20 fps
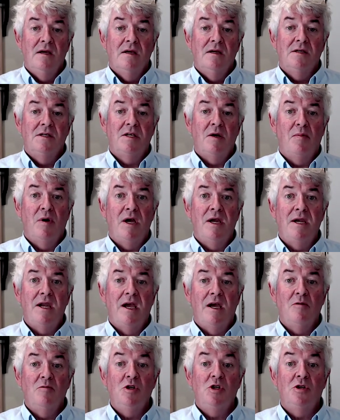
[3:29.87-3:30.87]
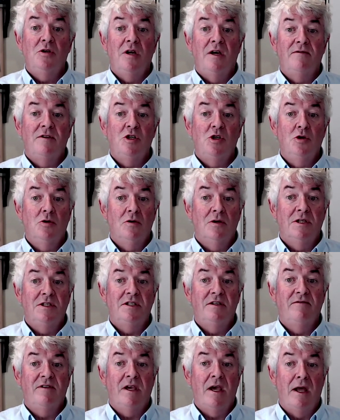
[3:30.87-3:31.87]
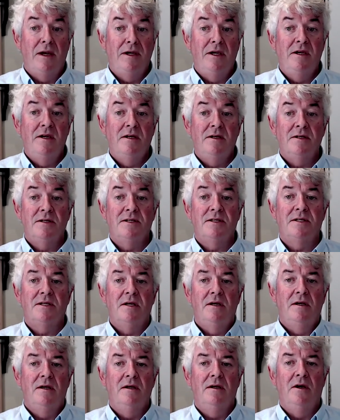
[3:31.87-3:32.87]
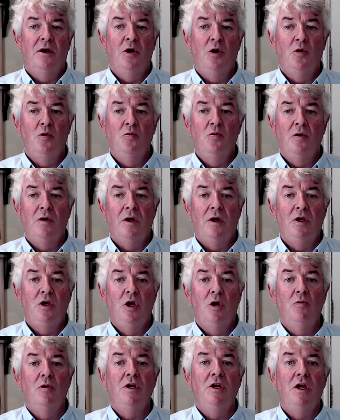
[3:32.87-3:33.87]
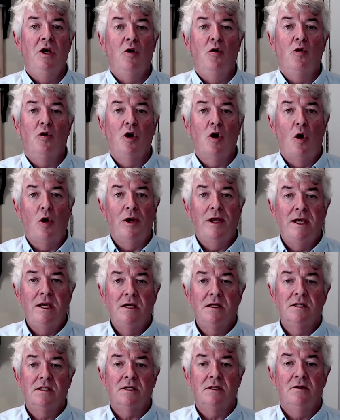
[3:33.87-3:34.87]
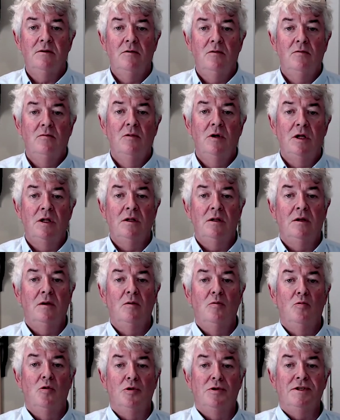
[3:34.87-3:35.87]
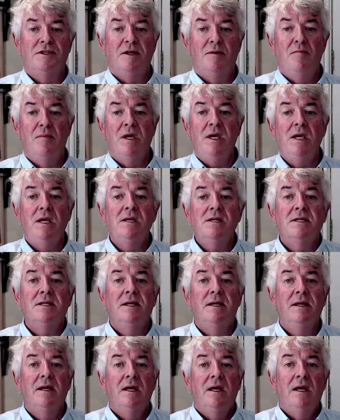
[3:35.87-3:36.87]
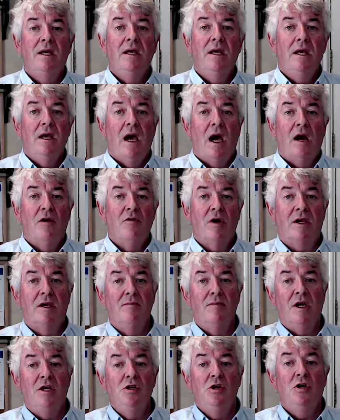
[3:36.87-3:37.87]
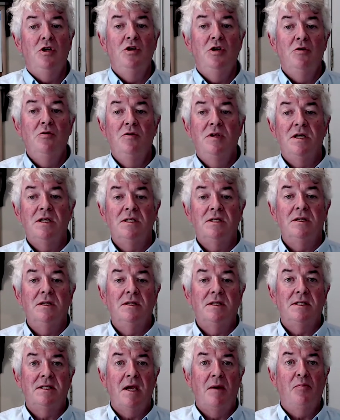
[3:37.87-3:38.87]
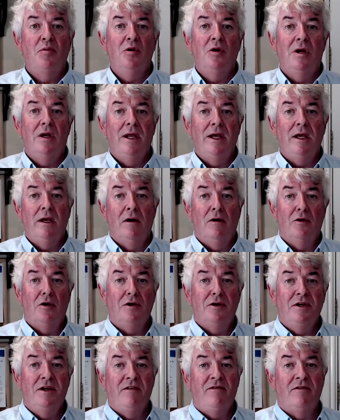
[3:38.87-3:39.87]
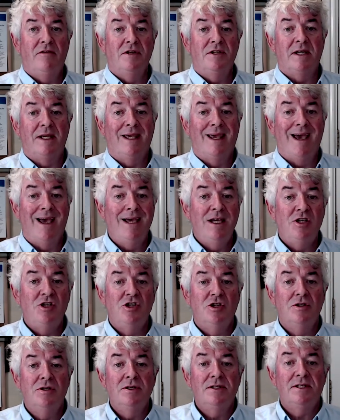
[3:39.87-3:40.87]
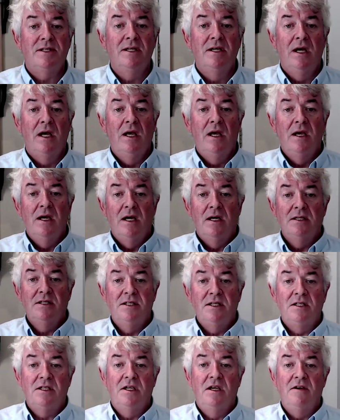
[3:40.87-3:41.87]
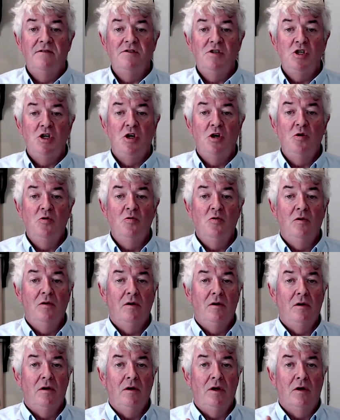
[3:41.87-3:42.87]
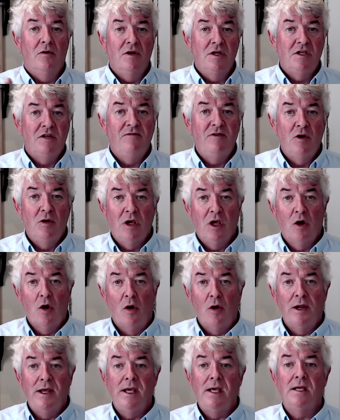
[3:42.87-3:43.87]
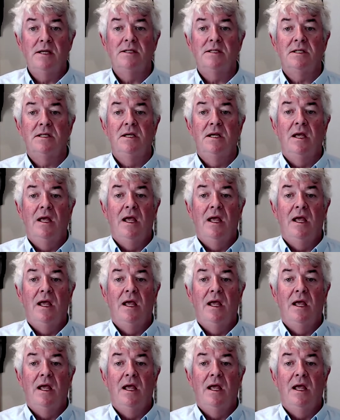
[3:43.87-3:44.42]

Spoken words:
So by now we should have a short list of candidates who you and your colleagues will want to meet. I recommend you do this separately and on different occasions, as this gives you, your interviewing colleagues